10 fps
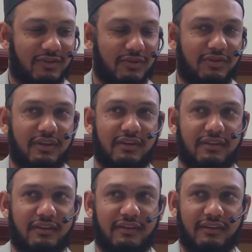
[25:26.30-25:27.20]
You think
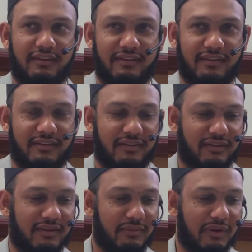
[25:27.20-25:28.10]
the
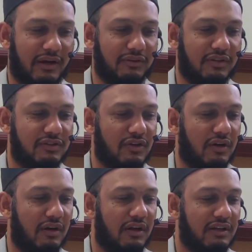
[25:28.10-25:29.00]
mountains
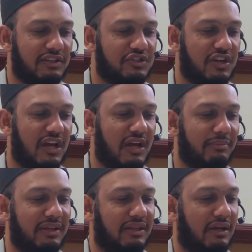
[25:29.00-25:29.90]
are
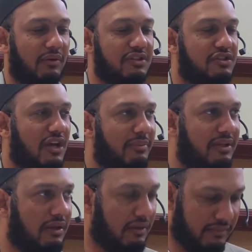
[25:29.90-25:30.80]
jamida. What's
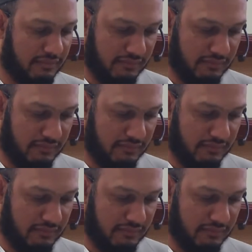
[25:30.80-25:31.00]
jamida?